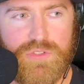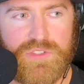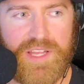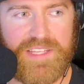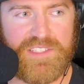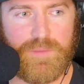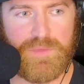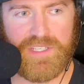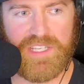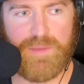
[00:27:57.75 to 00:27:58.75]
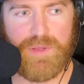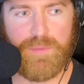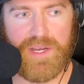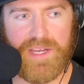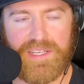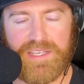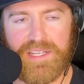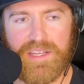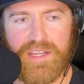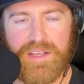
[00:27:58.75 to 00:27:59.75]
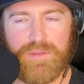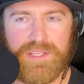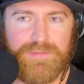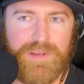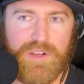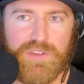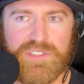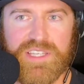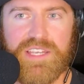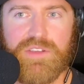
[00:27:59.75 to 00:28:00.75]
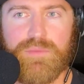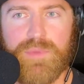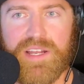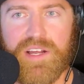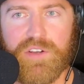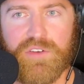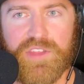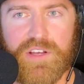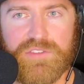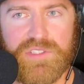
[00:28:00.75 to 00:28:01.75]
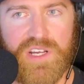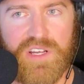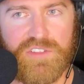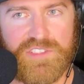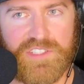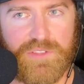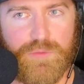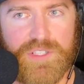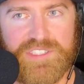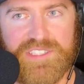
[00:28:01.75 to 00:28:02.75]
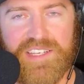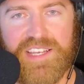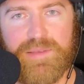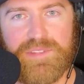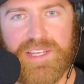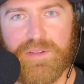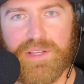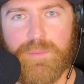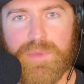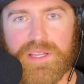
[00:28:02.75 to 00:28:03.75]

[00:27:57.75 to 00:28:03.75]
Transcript: So that's something to keep in mind. And like, I don't know, say you made a hundred thousand dollars there. What's ten times that? Like a